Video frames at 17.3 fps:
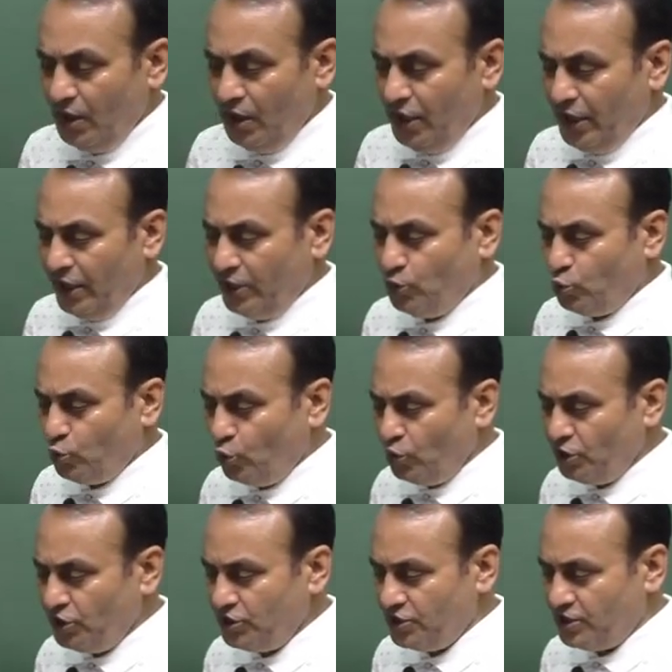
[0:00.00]
A
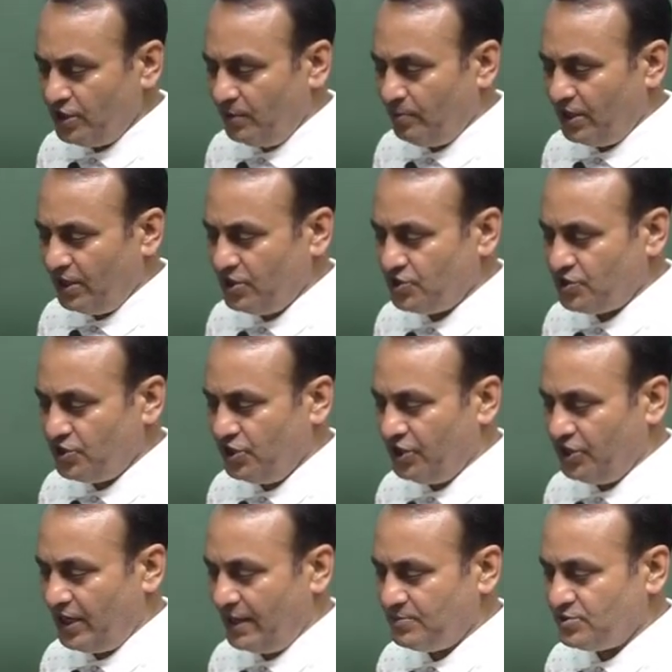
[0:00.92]
two-digit number is
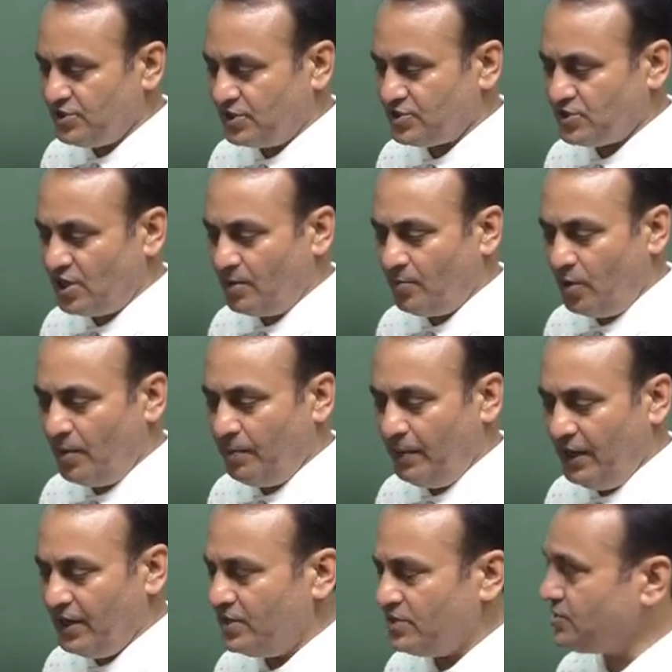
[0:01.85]
3 times the sum
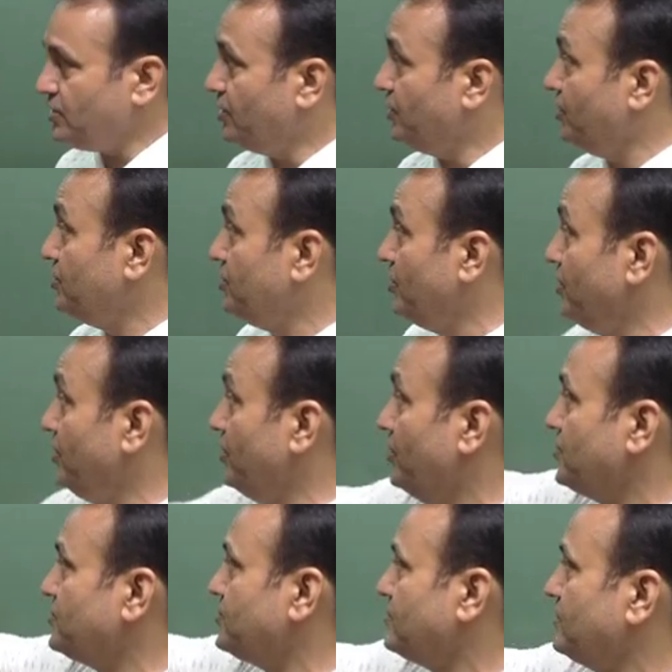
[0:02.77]
of its
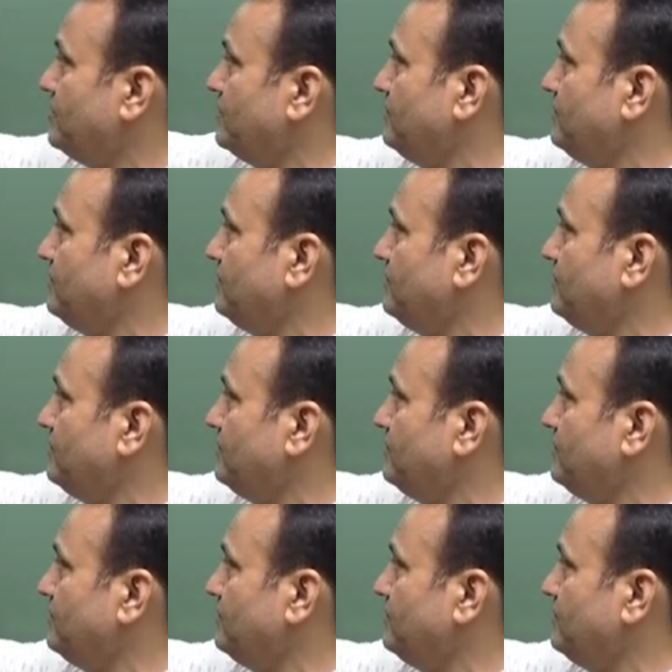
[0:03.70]
digits.